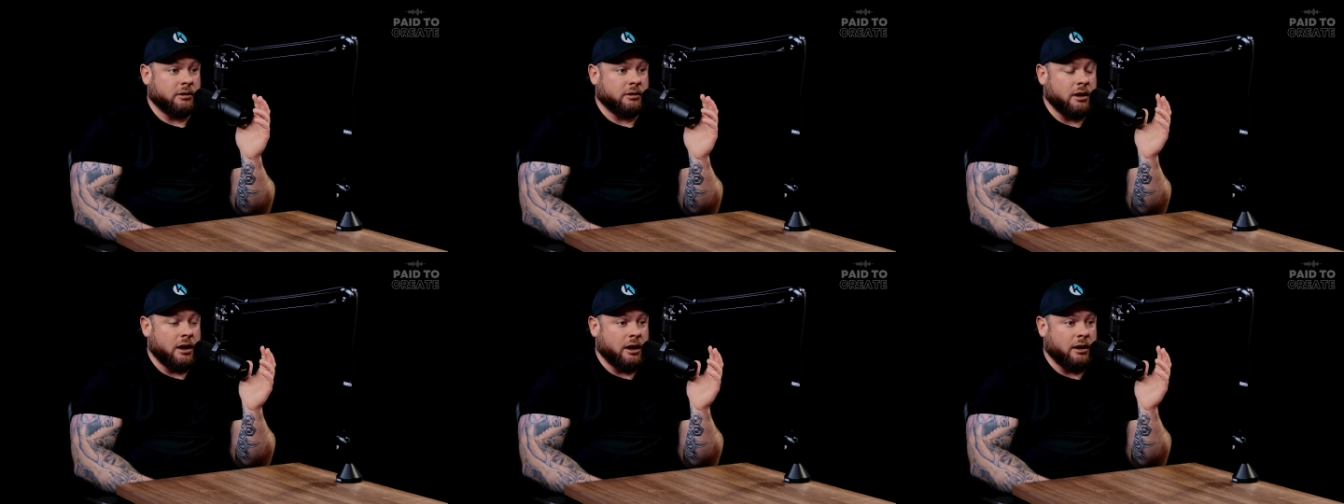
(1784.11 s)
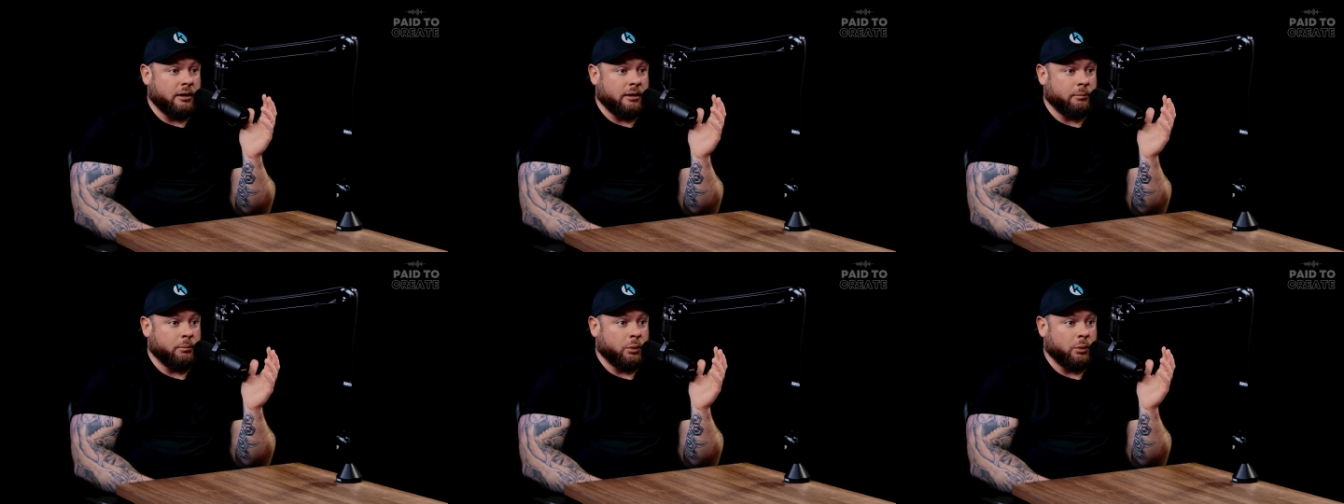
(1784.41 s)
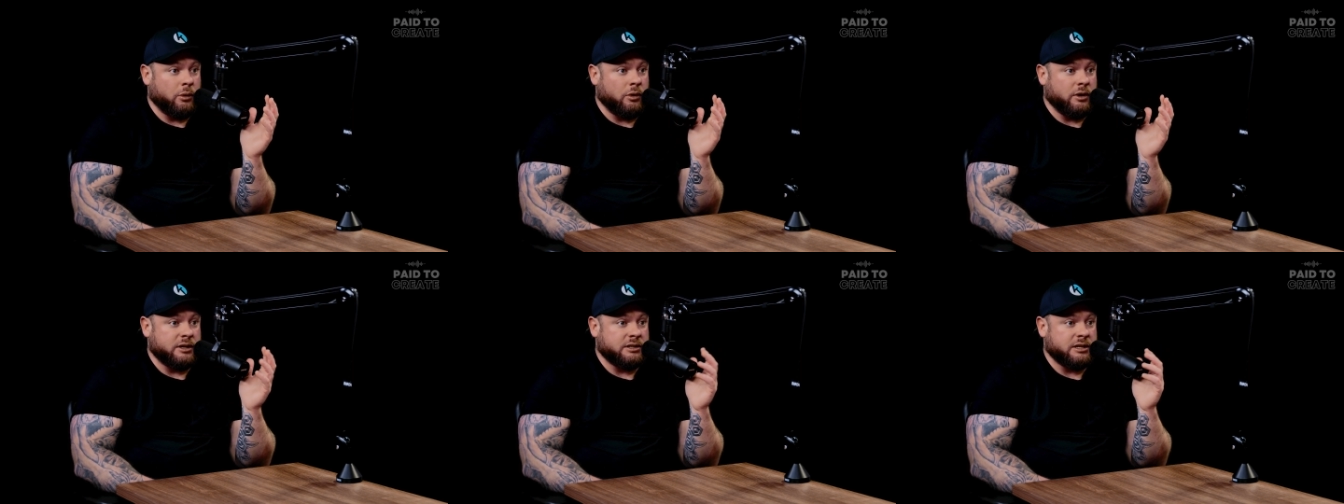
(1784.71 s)
uh,
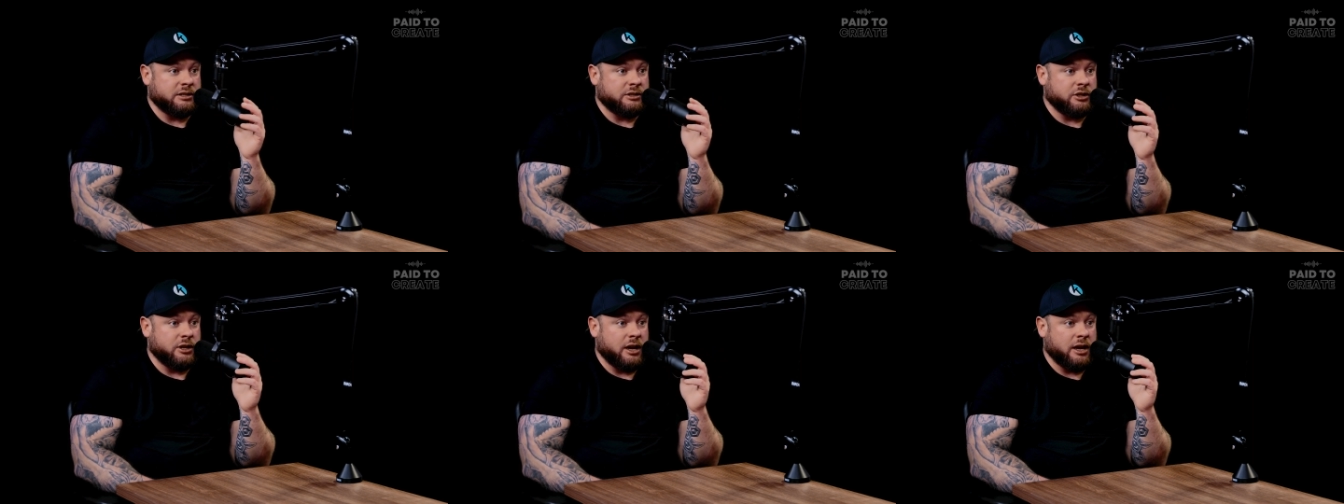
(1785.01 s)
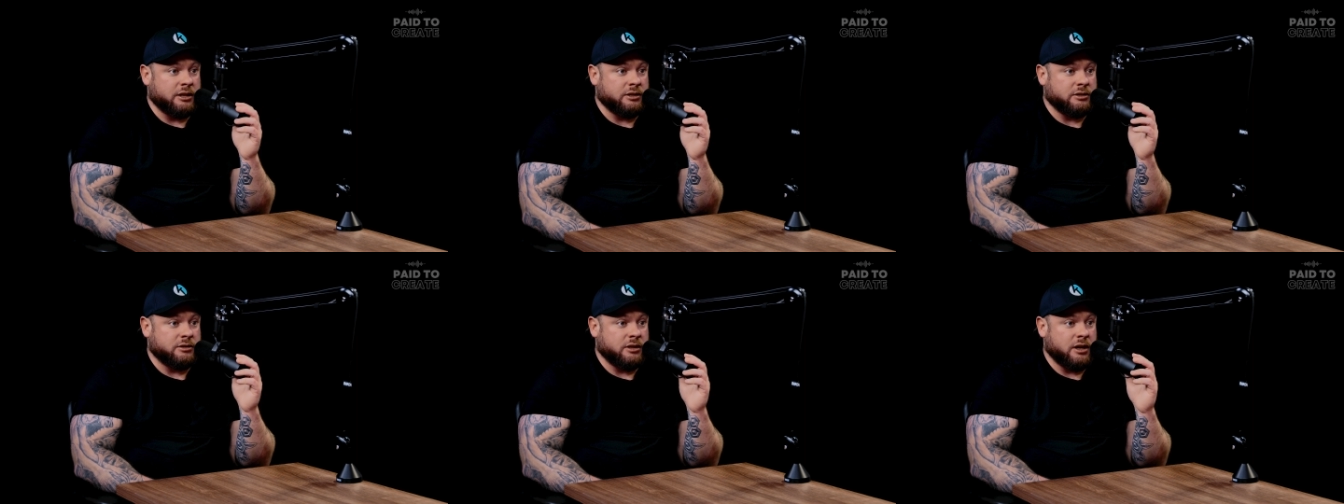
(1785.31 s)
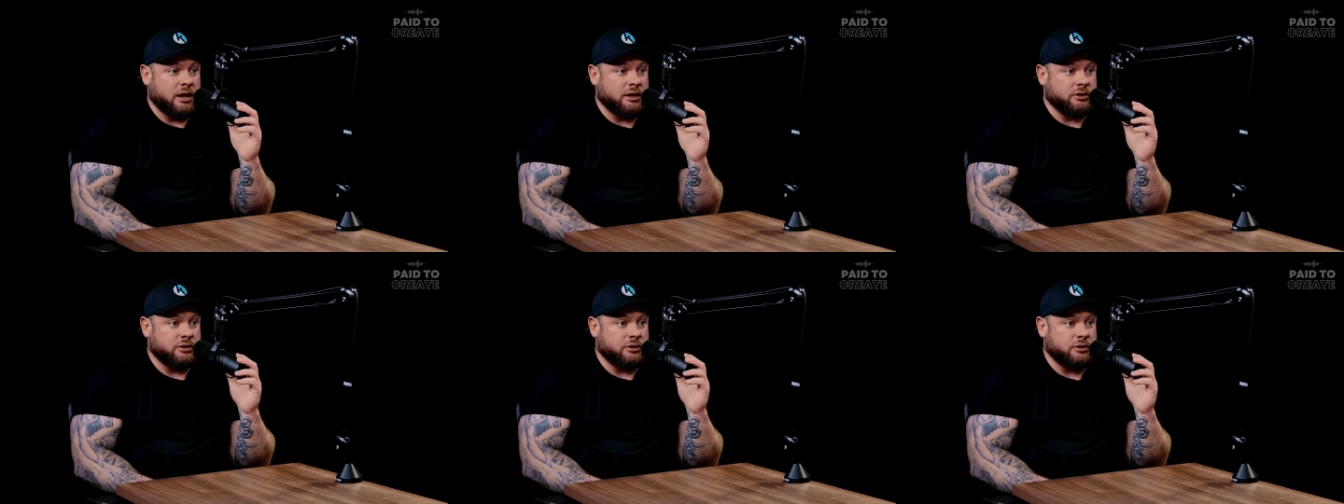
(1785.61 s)
employees as as
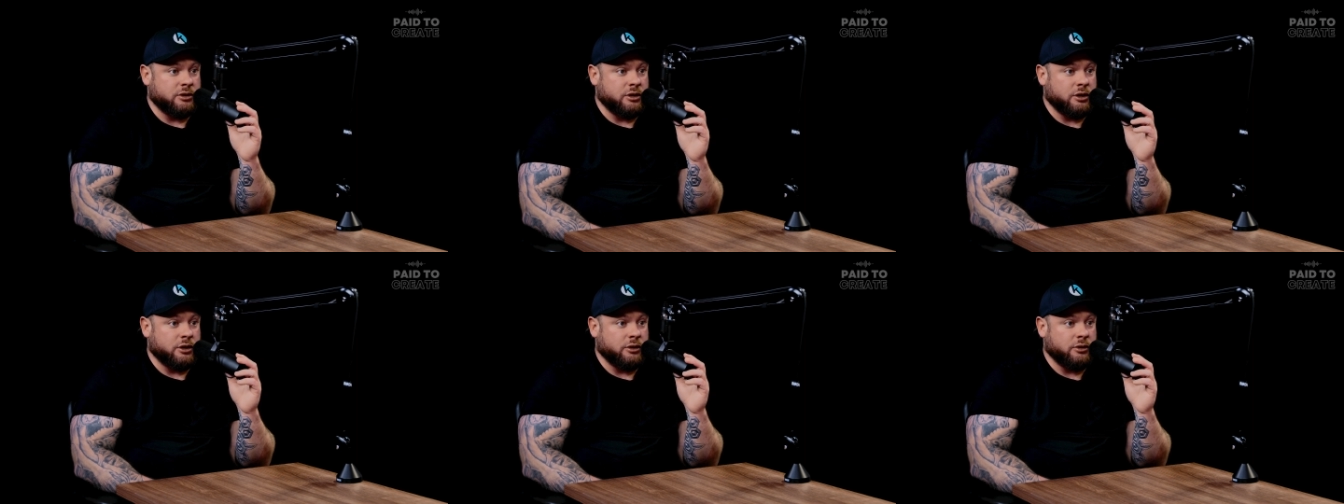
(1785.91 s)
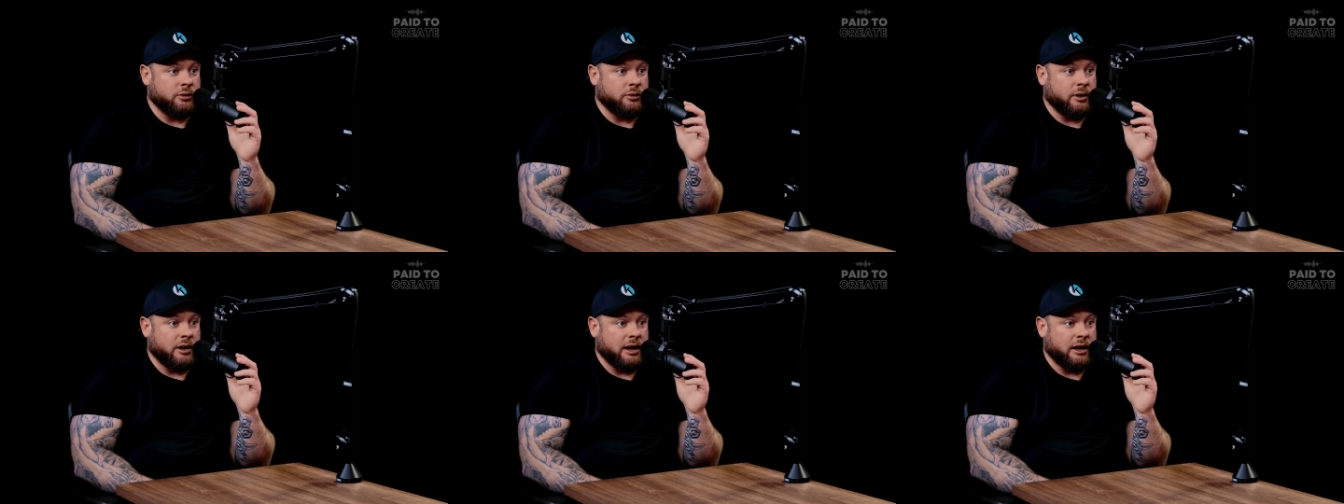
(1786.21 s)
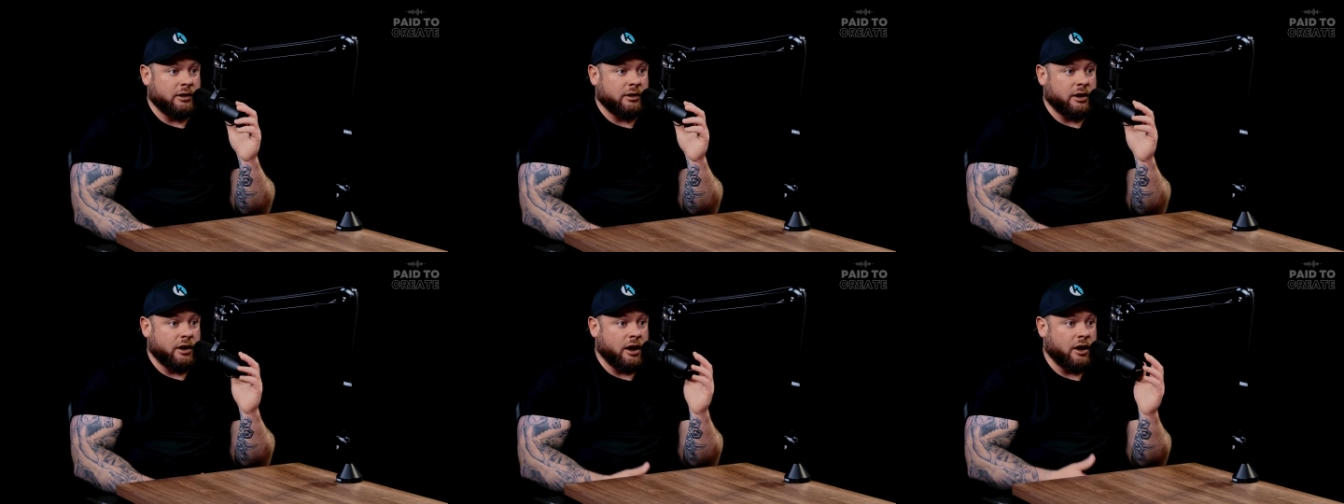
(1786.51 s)
as you do,
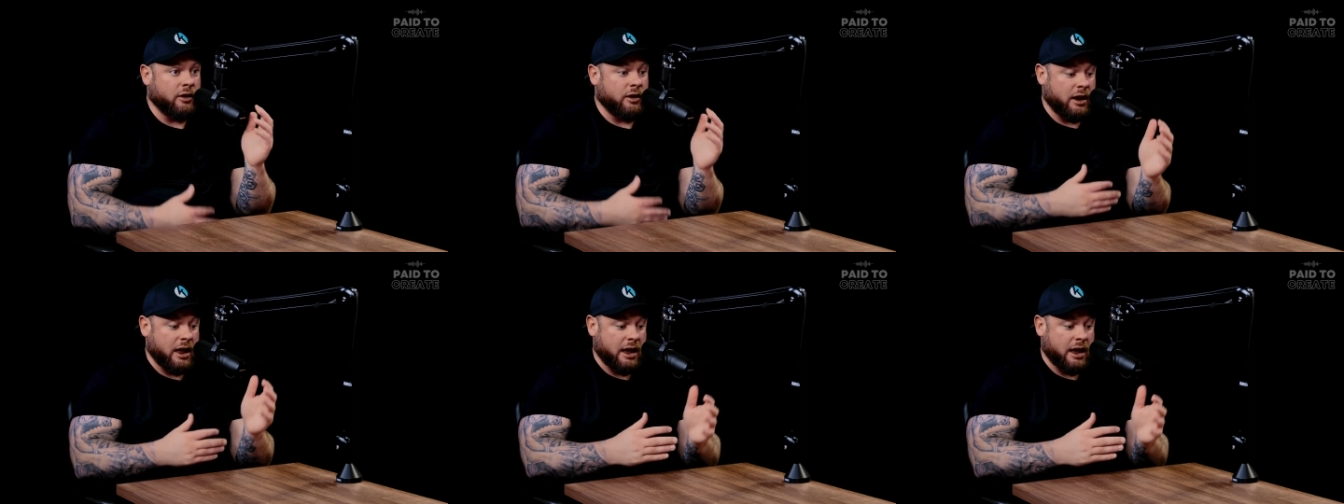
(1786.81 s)
uh,